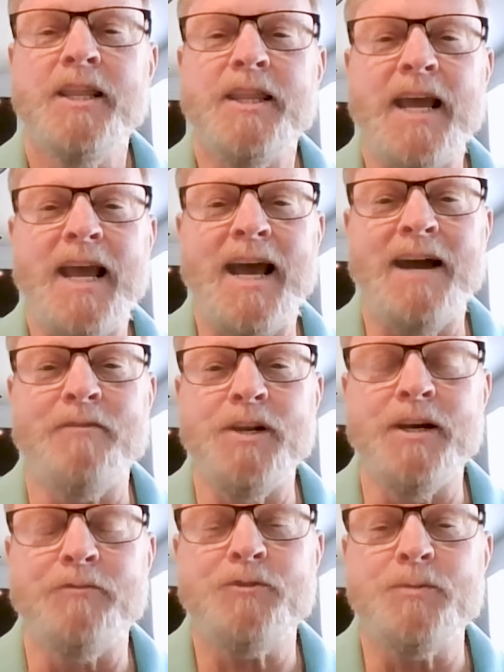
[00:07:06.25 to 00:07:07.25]
They have
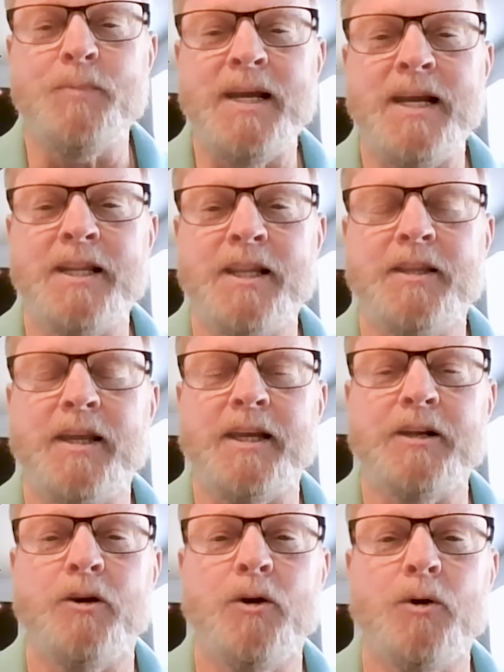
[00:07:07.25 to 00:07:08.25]
enough demand that they
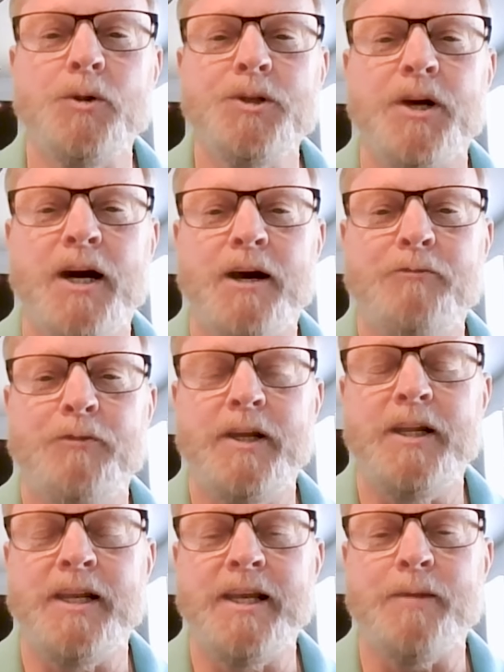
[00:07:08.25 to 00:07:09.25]
can hold off
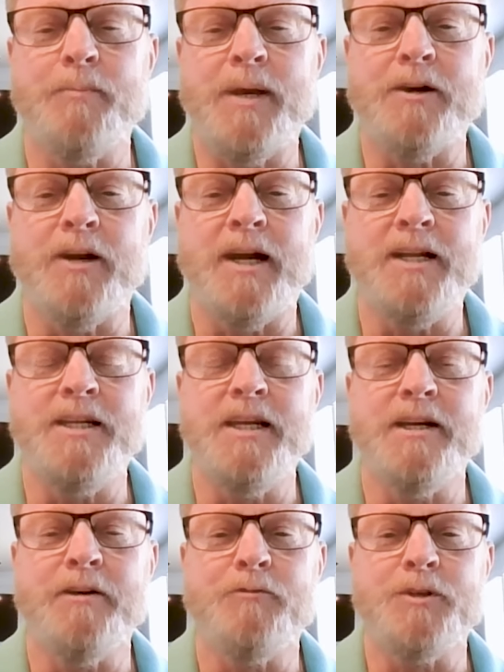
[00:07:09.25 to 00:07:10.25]
and get a better
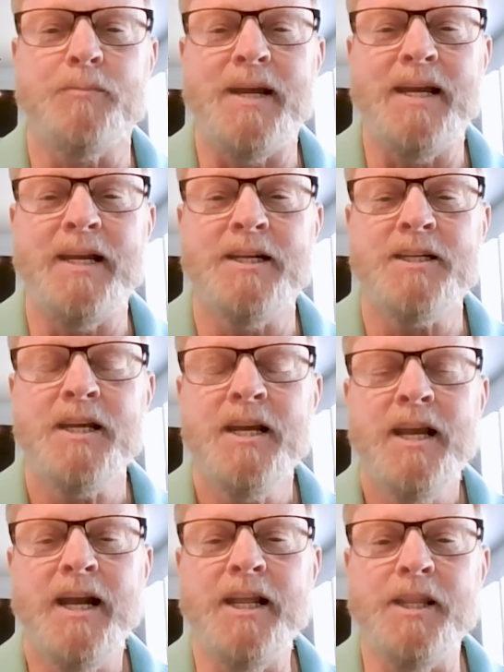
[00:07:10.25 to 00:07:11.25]
idea of demand
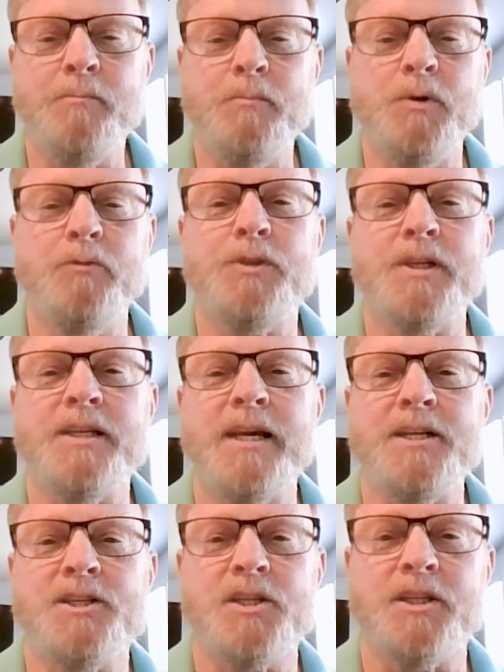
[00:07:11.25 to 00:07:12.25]
and then move the
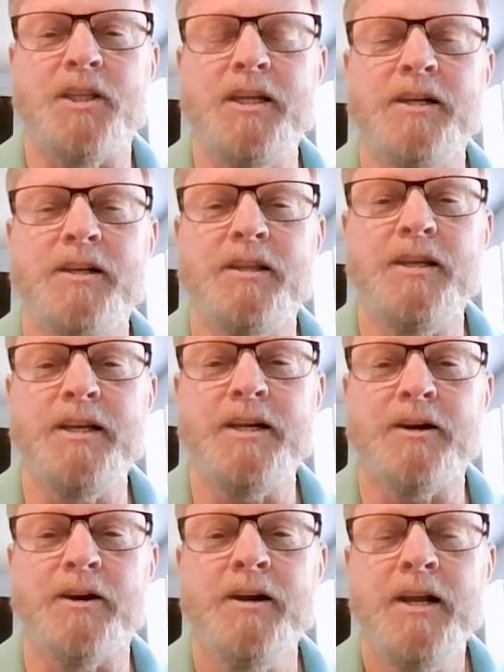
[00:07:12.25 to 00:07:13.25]
dates at the end of the
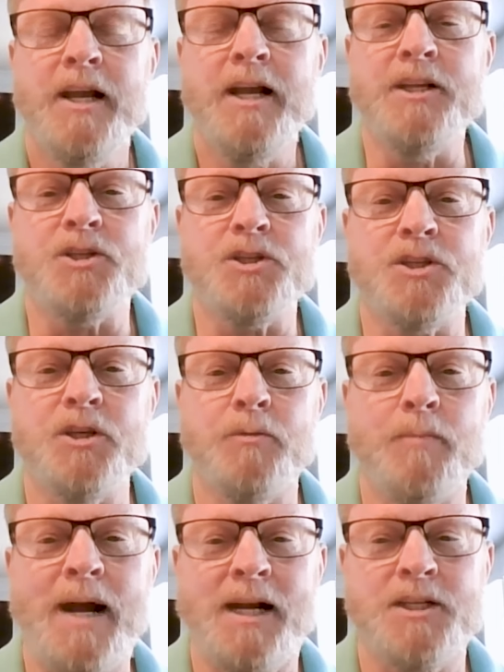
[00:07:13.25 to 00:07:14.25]
year and
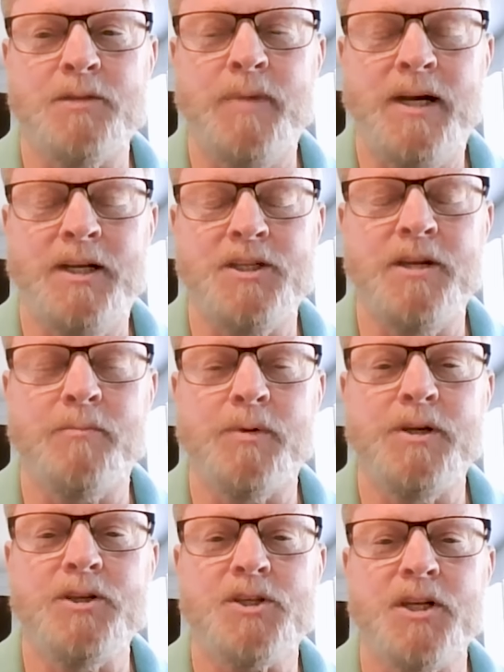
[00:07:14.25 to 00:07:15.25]
still maximize number
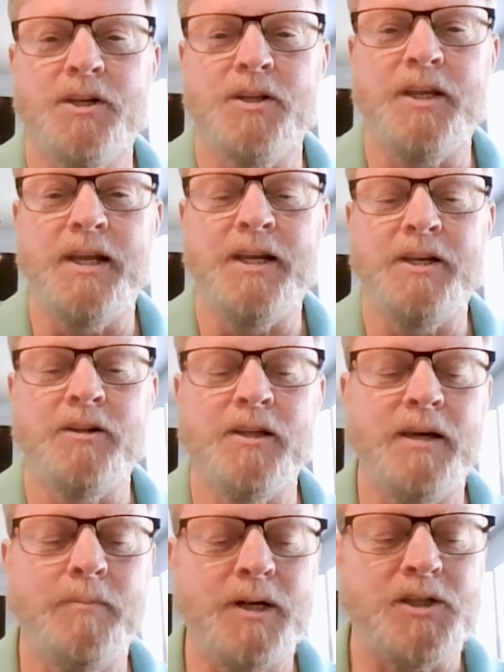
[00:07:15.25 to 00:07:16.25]
use under the annual
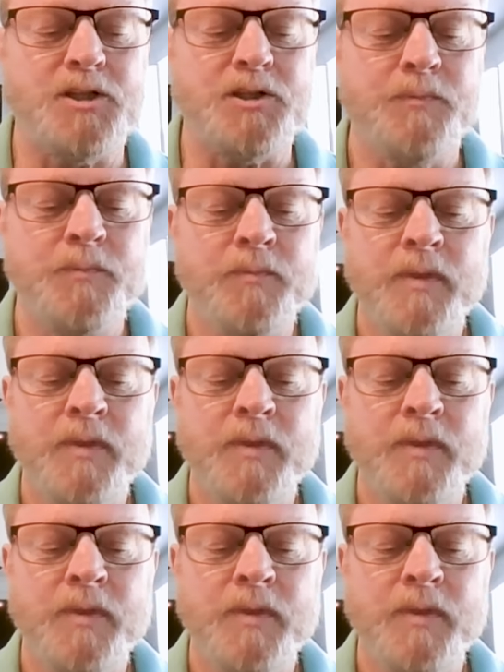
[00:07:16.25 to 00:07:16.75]
limits.